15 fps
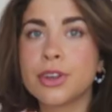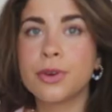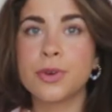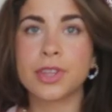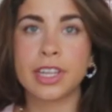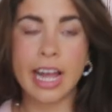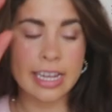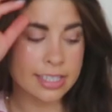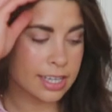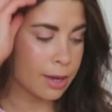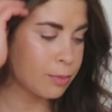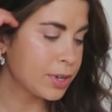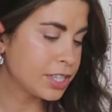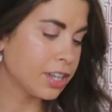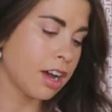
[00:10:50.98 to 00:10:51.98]
So the last
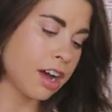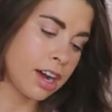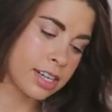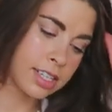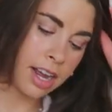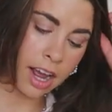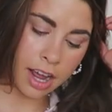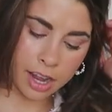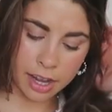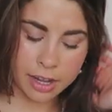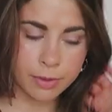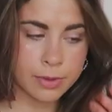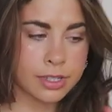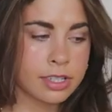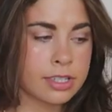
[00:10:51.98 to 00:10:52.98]
time we talked,
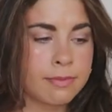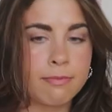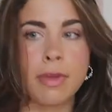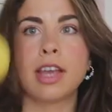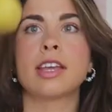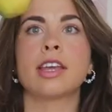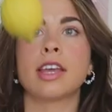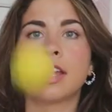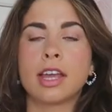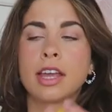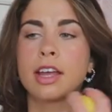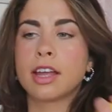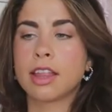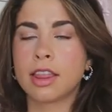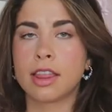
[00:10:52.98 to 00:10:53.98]
I was making